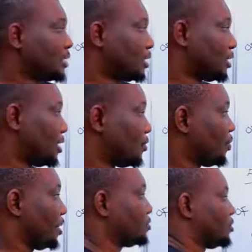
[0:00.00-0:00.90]
Another
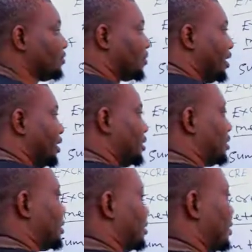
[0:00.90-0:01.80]
way to define
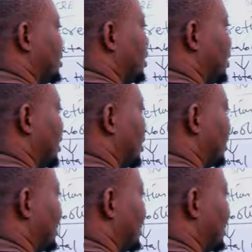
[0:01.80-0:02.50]
it, can